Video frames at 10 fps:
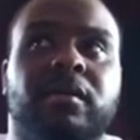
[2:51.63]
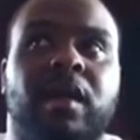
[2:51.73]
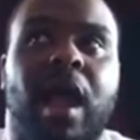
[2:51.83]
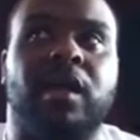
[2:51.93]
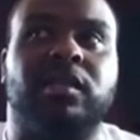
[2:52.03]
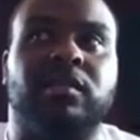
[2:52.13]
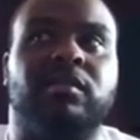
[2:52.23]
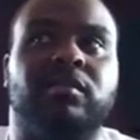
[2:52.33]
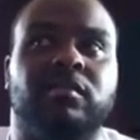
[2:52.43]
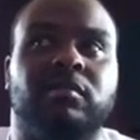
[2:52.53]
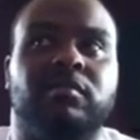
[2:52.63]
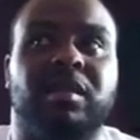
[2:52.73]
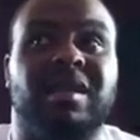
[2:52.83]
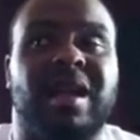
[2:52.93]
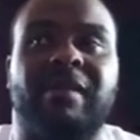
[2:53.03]
I actually
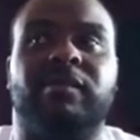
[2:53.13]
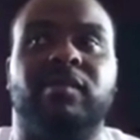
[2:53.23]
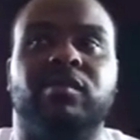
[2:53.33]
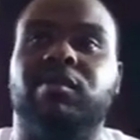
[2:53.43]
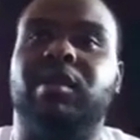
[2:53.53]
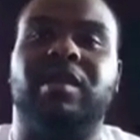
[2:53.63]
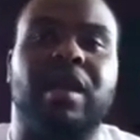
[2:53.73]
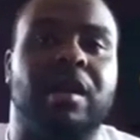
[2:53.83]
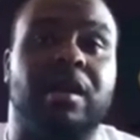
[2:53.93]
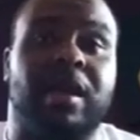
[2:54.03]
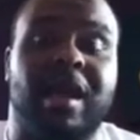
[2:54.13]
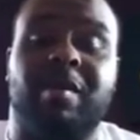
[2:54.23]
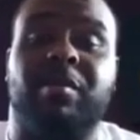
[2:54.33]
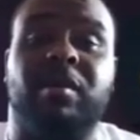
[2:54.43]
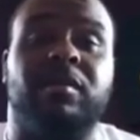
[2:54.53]
didn't have to do any kind of
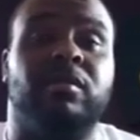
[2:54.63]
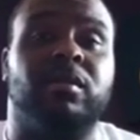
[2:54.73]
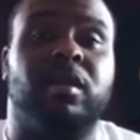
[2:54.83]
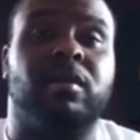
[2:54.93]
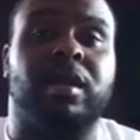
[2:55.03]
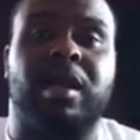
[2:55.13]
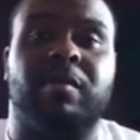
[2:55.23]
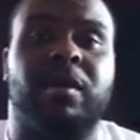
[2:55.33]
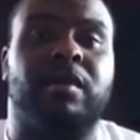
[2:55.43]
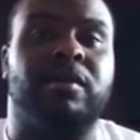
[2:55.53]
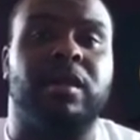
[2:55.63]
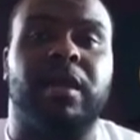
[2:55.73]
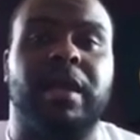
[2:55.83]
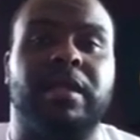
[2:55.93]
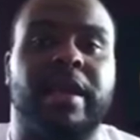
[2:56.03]
camping, no long camp out, nothing
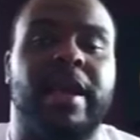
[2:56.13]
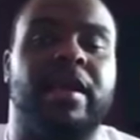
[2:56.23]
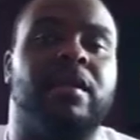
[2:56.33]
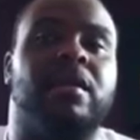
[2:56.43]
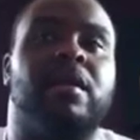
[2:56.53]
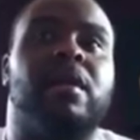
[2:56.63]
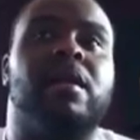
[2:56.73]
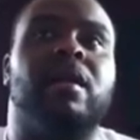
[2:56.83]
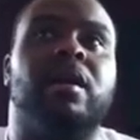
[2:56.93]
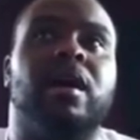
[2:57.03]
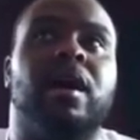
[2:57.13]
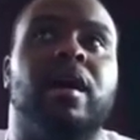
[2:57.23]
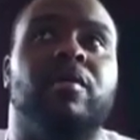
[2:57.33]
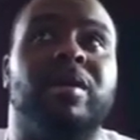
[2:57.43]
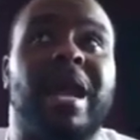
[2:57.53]
like that.
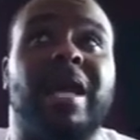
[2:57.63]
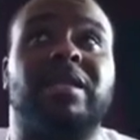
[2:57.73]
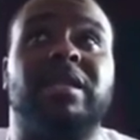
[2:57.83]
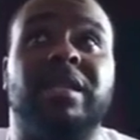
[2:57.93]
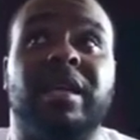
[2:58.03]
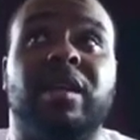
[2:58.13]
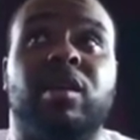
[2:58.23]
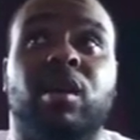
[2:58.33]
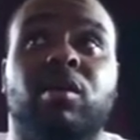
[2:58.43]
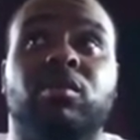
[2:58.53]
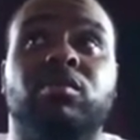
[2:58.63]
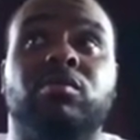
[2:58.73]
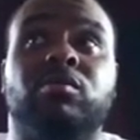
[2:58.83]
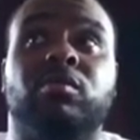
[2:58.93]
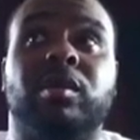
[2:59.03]
We actually did go.
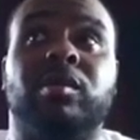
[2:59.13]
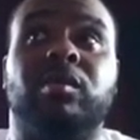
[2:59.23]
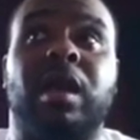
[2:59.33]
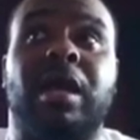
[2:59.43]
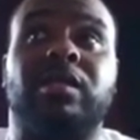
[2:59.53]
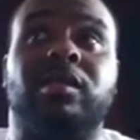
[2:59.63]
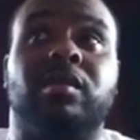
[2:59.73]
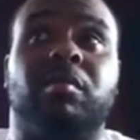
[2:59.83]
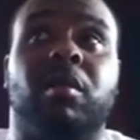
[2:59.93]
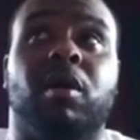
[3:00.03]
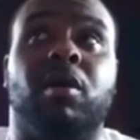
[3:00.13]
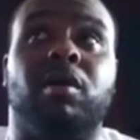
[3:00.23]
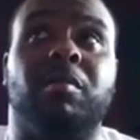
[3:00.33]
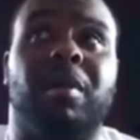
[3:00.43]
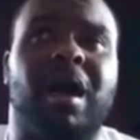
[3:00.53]
We got to the mall
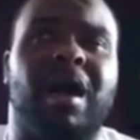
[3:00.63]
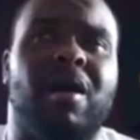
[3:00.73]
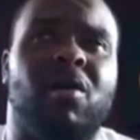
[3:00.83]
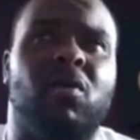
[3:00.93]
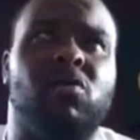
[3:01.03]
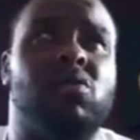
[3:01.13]
about,